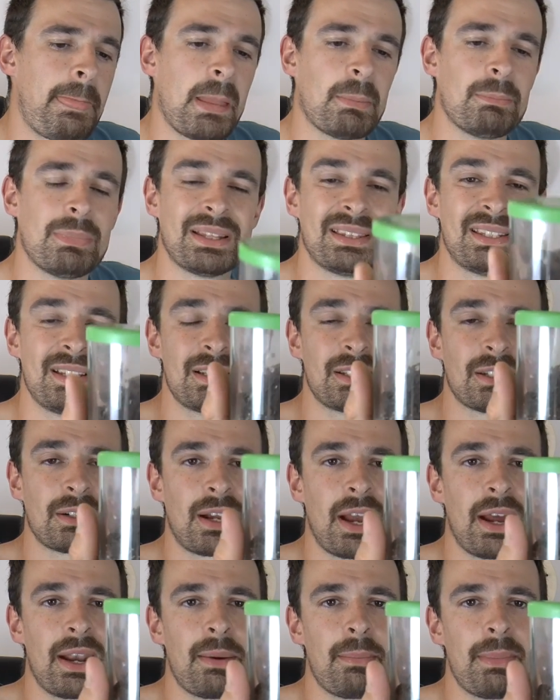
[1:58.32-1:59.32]
But these are
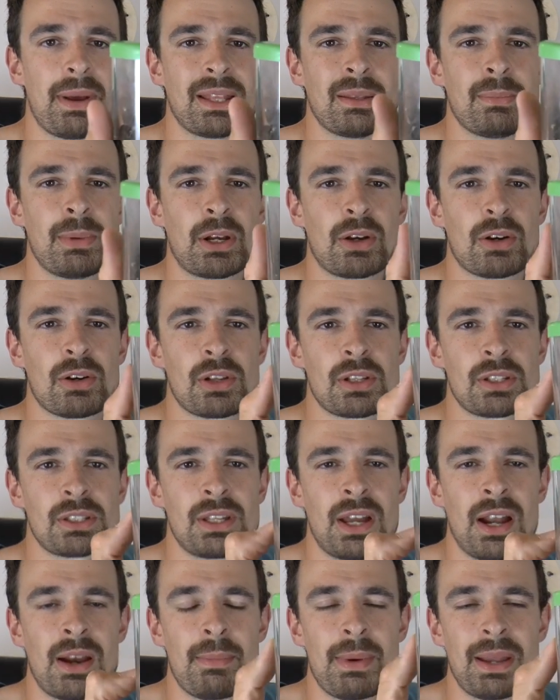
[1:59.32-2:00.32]
kind of bad because
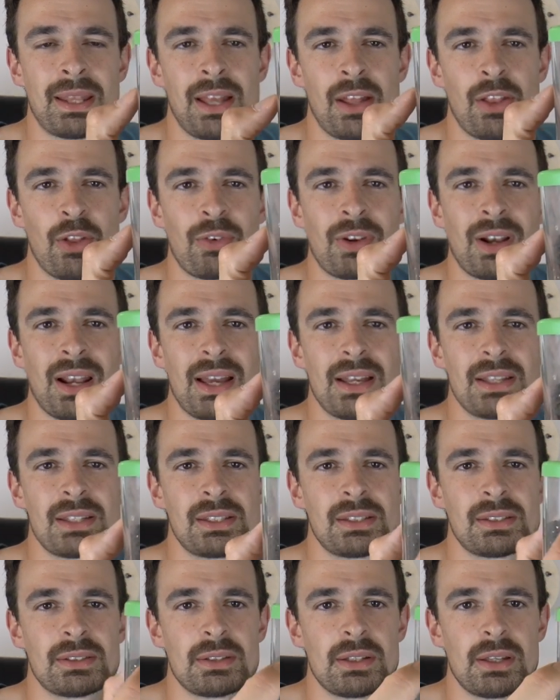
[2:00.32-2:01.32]
they are made out of
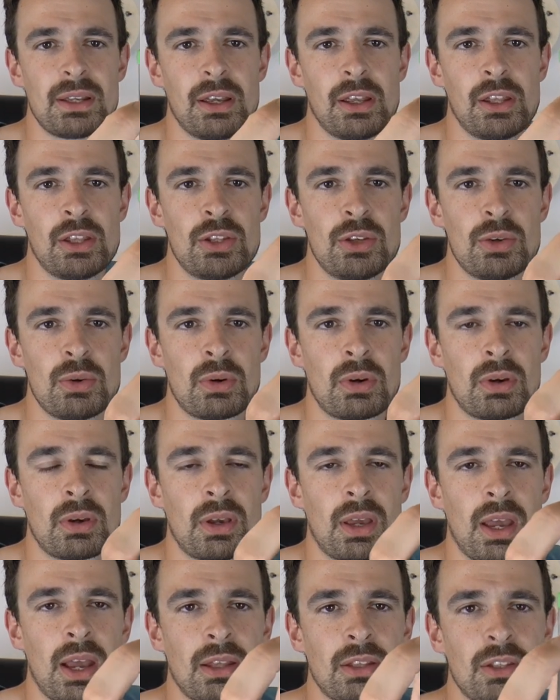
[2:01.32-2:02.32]
glass and you
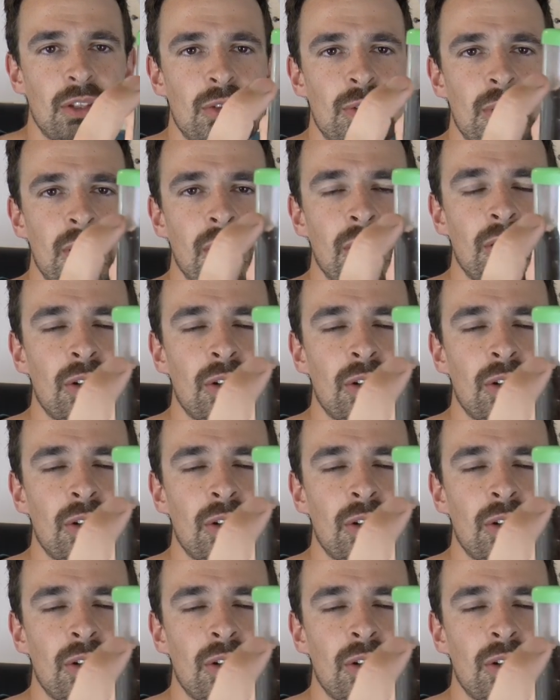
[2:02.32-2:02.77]
can't drill